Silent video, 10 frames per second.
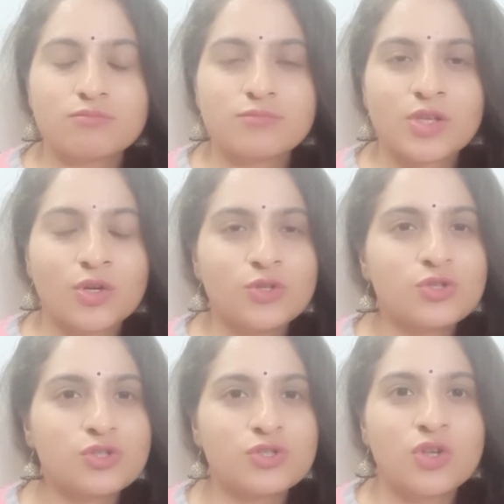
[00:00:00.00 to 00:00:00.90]
You
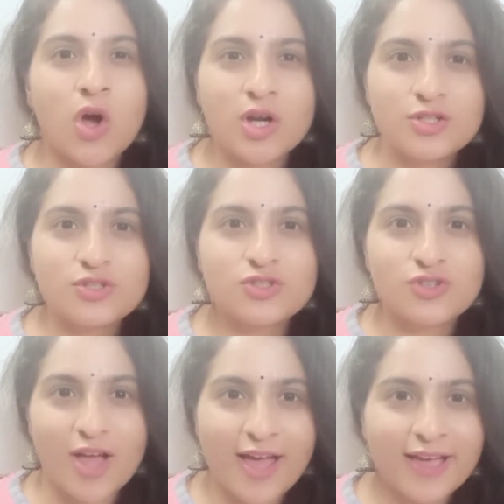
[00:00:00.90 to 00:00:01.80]
should not
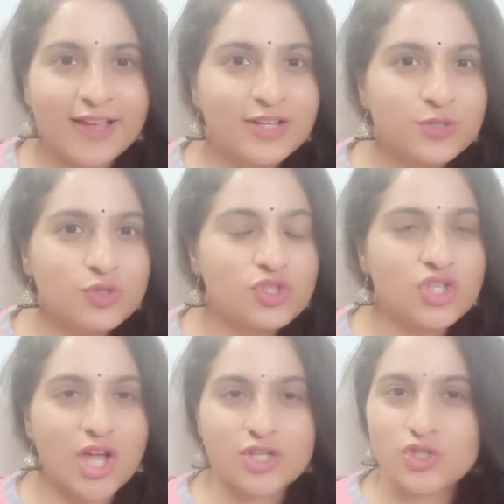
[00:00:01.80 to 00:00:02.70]
try to
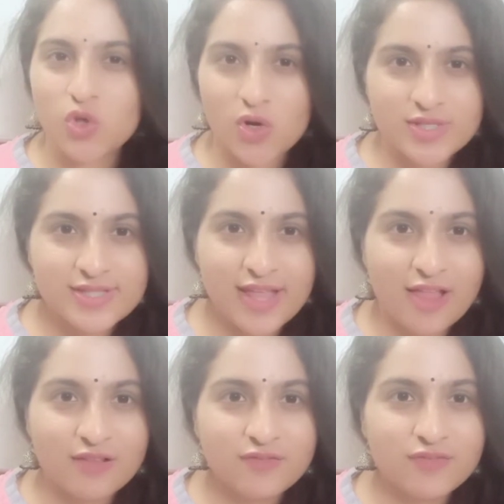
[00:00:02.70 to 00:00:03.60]
judge
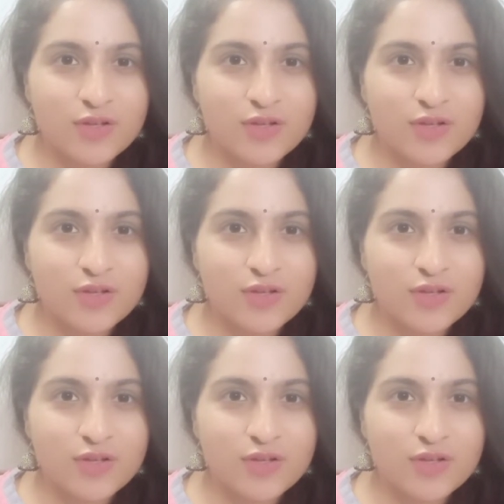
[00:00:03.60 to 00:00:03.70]
yourself